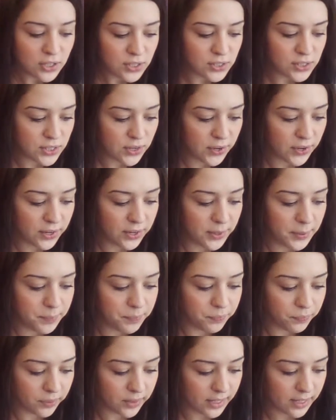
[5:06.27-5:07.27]
So
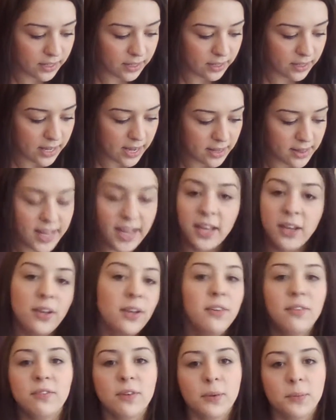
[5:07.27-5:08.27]
thank
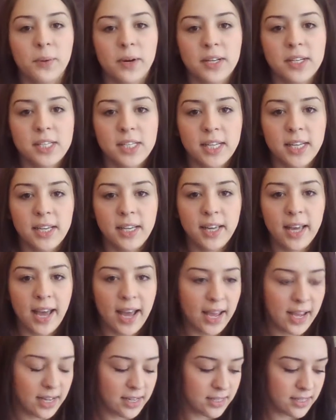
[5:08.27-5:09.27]
you for watching,
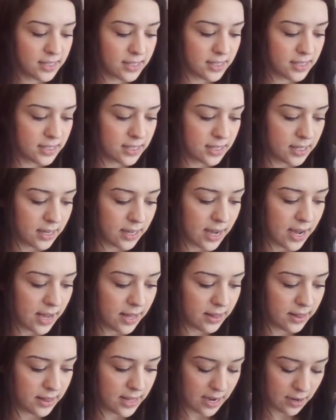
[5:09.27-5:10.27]
and
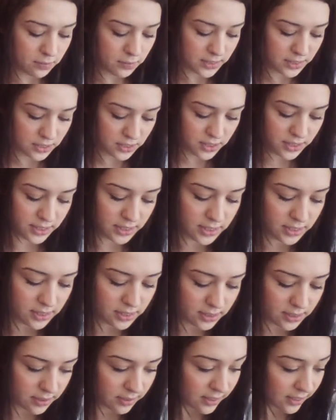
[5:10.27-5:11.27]
that was
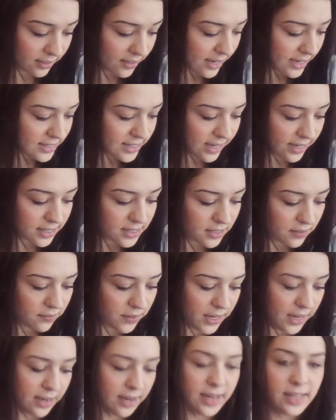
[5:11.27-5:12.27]
just a class
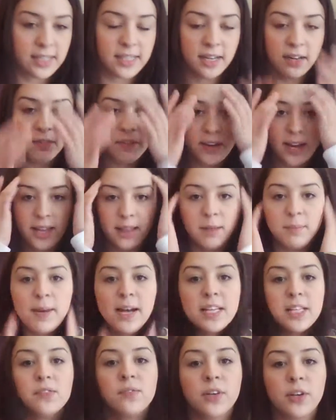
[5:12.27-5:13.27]
activity and identifying the
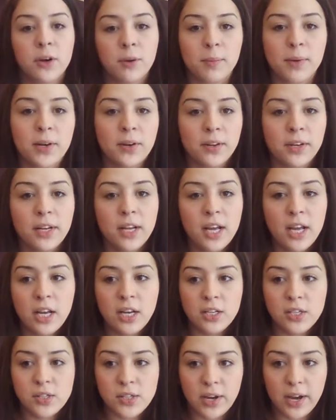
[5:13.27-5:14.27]
maths phenomenon.
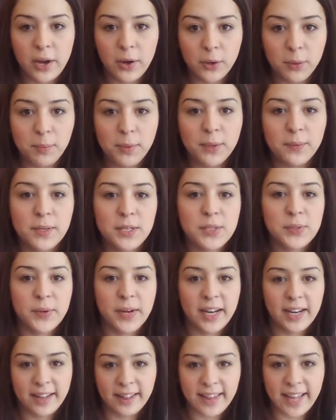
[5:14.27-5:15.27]
So I hope you
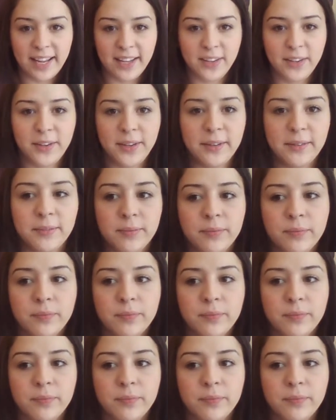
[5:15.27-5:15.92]
enjoyed, and thank you.